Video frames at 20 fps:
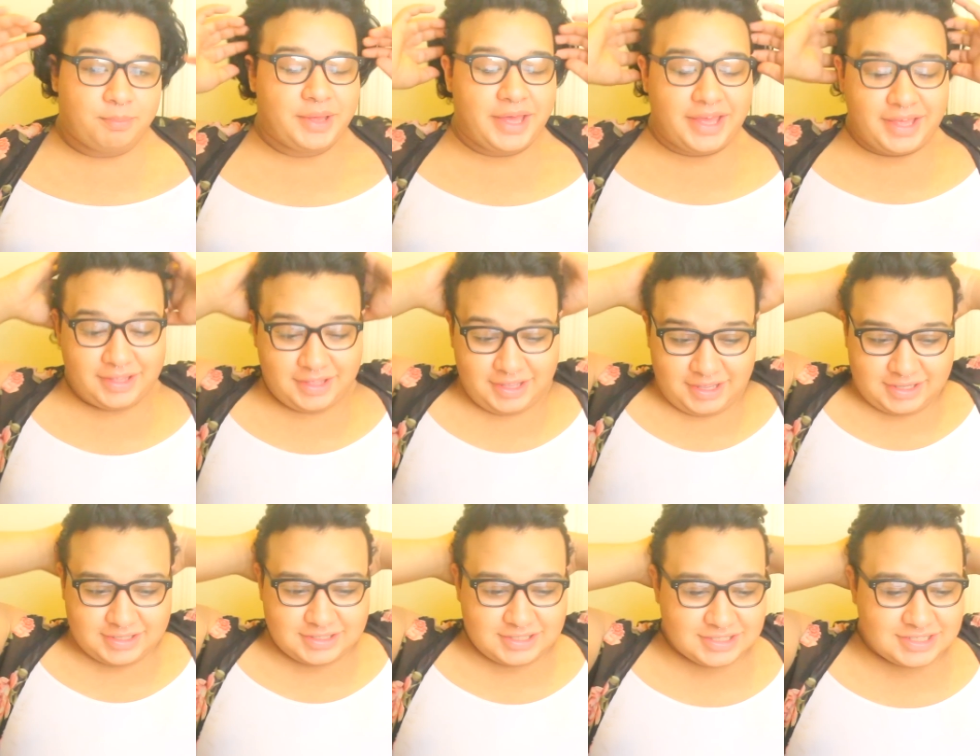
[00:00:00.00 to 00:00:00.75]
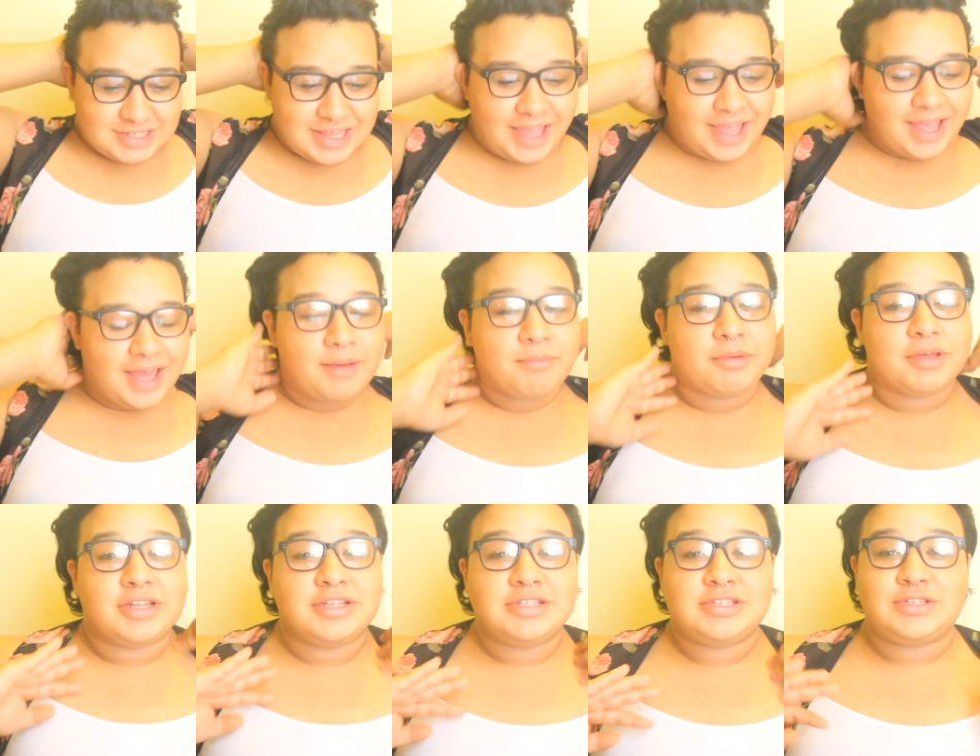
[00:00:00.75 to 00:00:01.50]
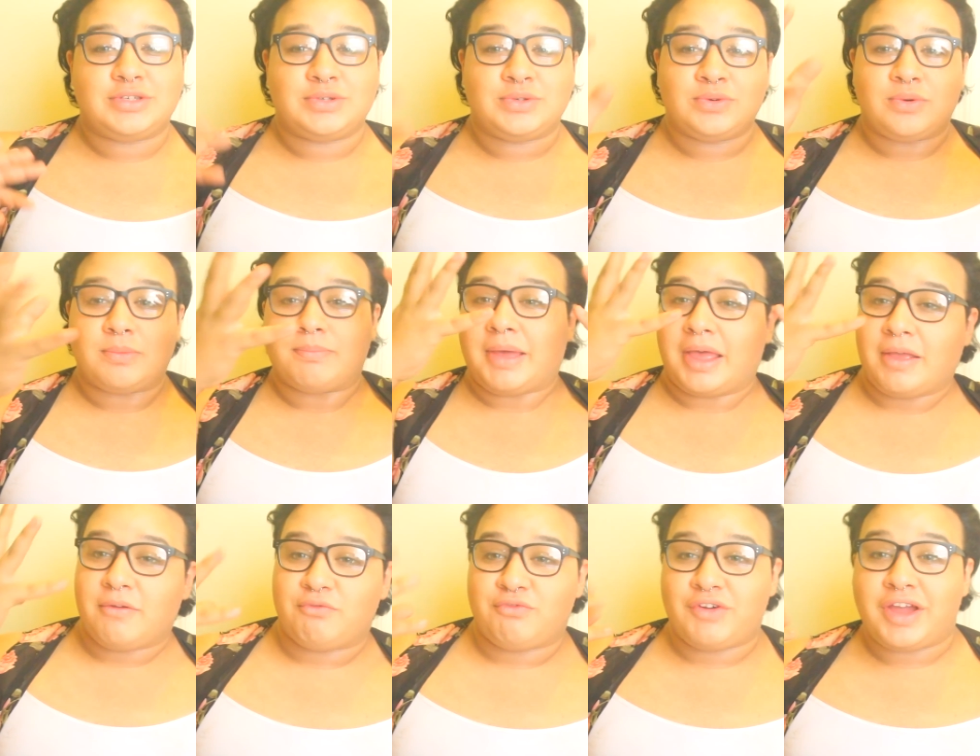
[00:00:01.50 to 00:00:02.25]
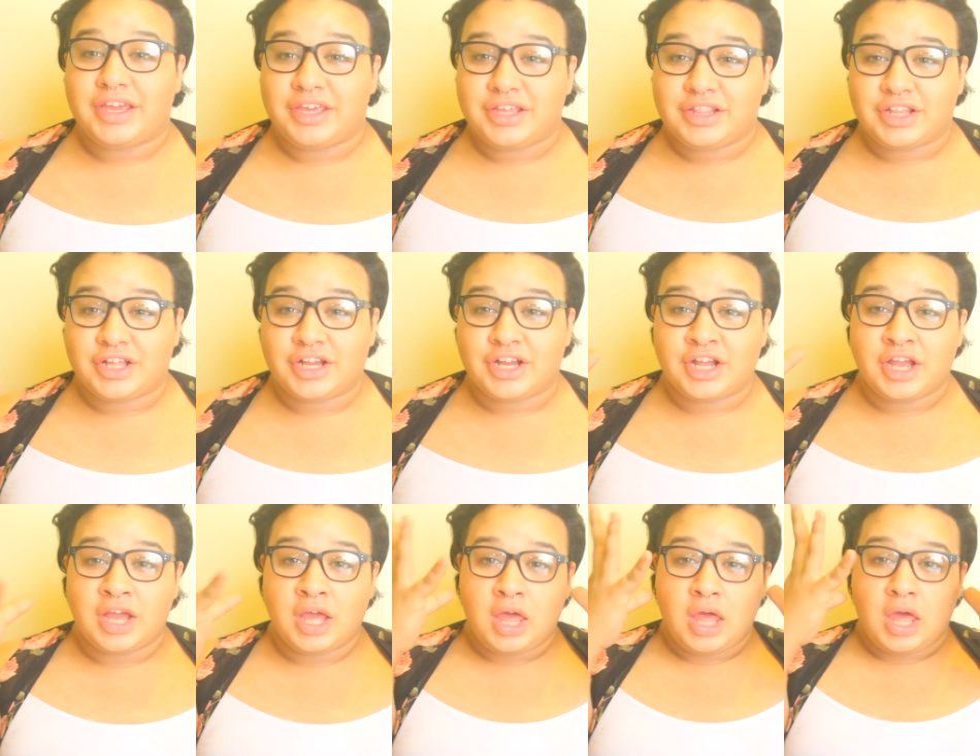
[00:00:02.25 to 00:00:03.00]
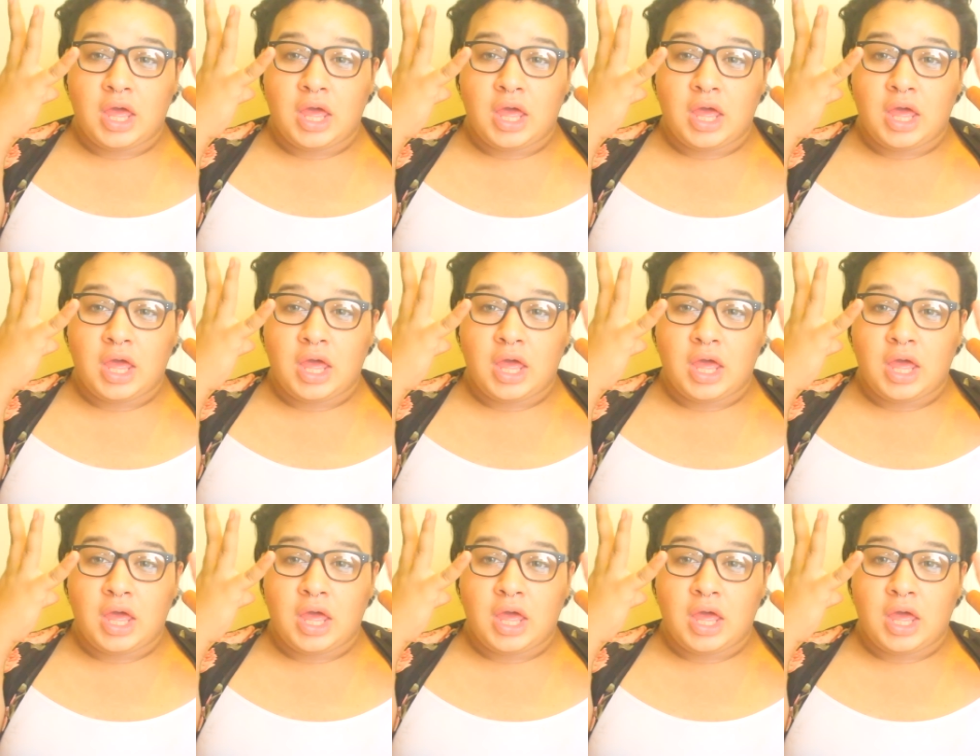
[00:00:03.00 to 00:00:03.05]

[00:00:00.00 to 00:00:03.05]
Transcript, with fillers: But today I'm going to do my regular